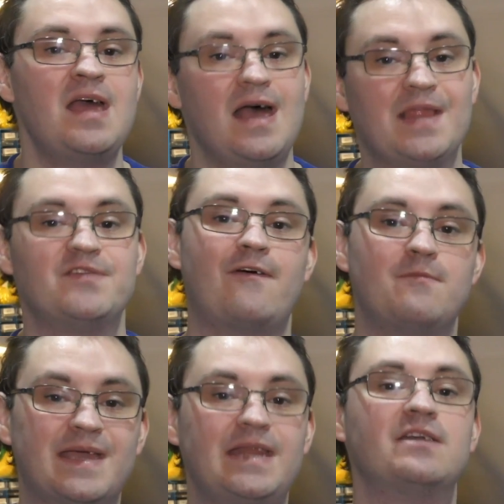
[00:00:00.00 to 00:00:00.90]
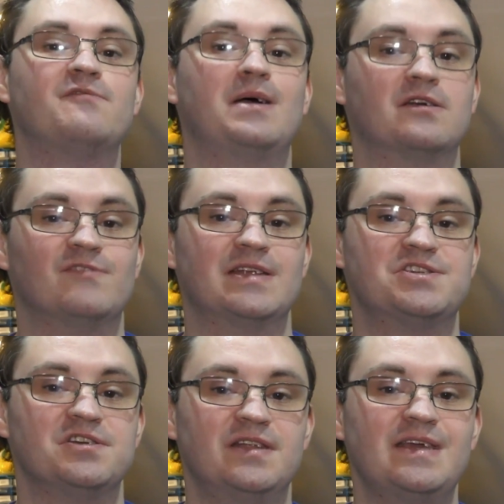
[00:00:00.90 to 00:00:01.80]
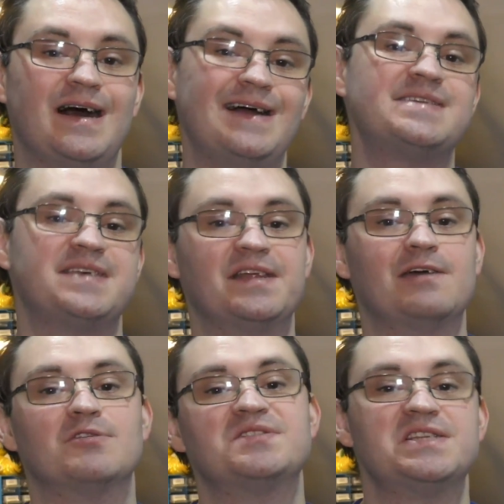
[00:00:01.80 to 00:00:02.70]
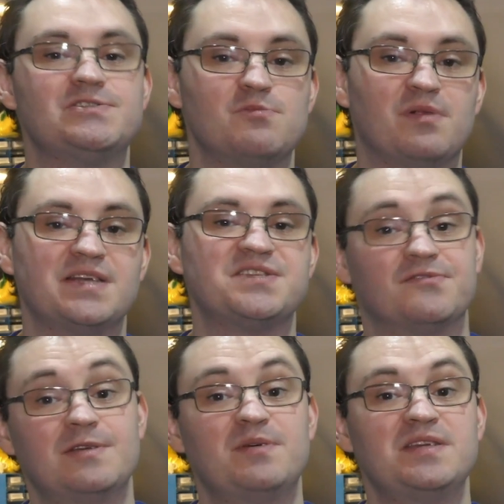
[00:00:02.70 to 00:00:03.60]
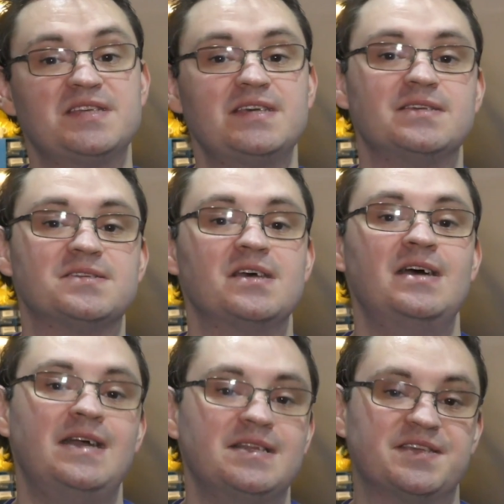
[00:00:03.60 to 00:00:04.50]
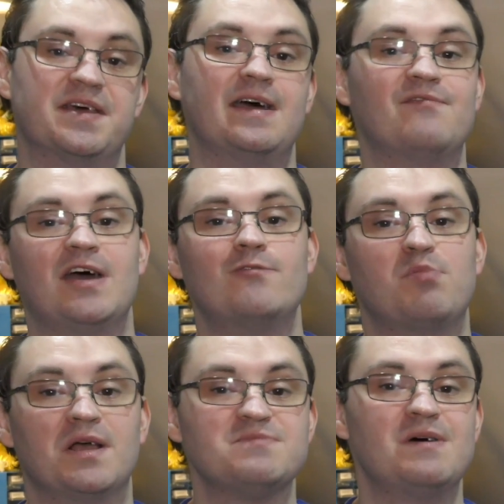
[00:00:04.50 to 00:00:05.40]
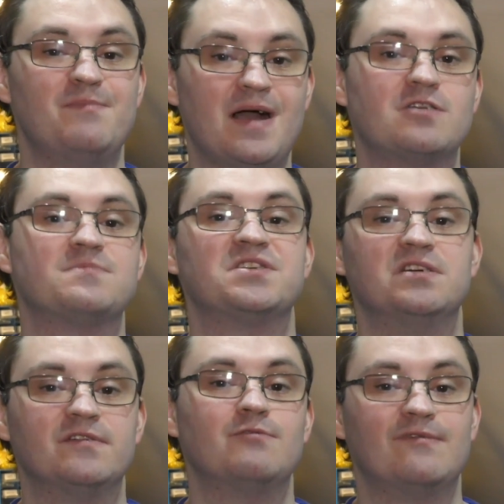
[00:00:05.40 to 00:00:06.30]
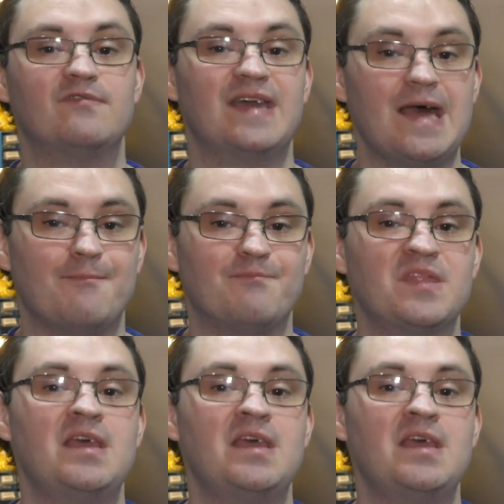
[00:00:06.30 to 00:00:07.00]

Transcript: At the very beginning of my Unraid journey, I said I wanted to replace three PCs. Today I've now replaced my backup server with a VM.